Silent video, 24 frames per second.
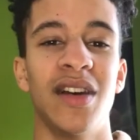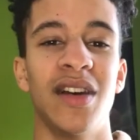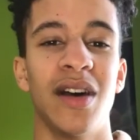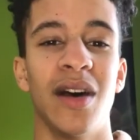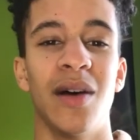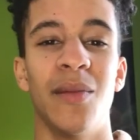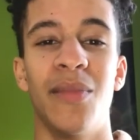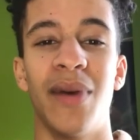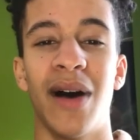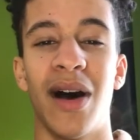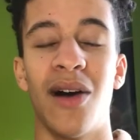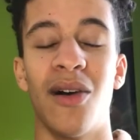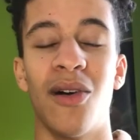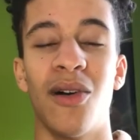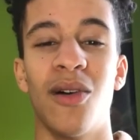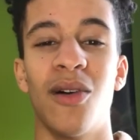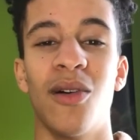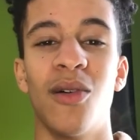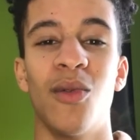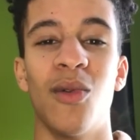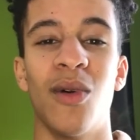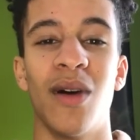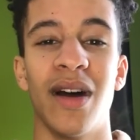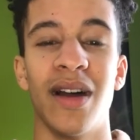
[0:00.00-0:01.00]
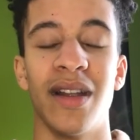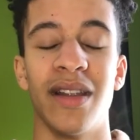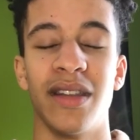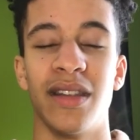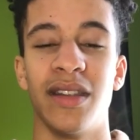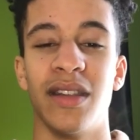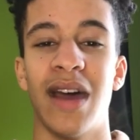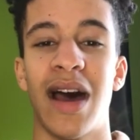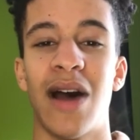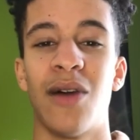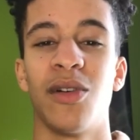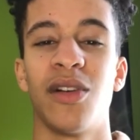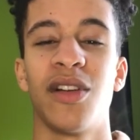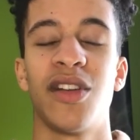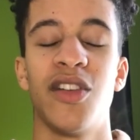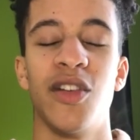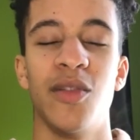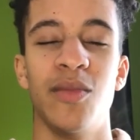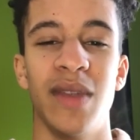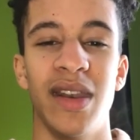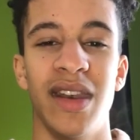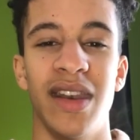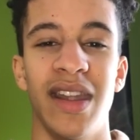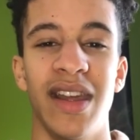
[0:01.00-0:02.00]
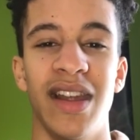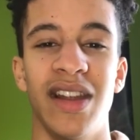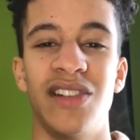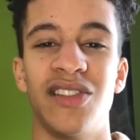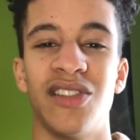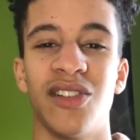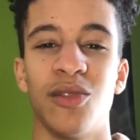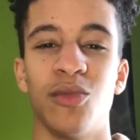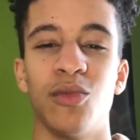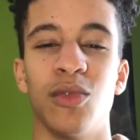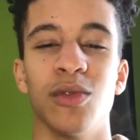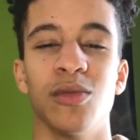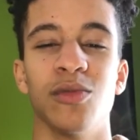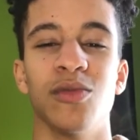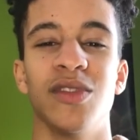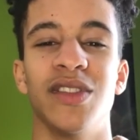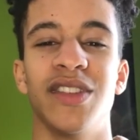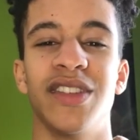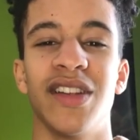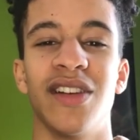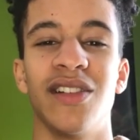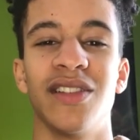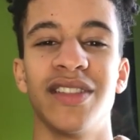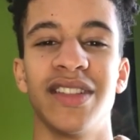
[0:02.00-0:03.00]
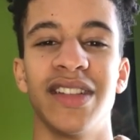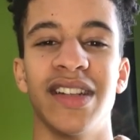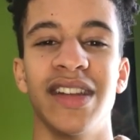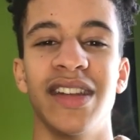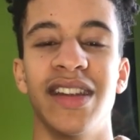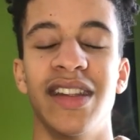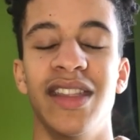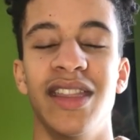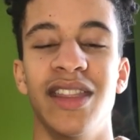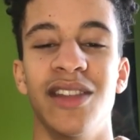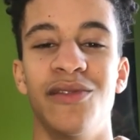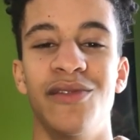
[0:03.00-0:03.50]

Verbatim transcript: about what our human nature will result in in the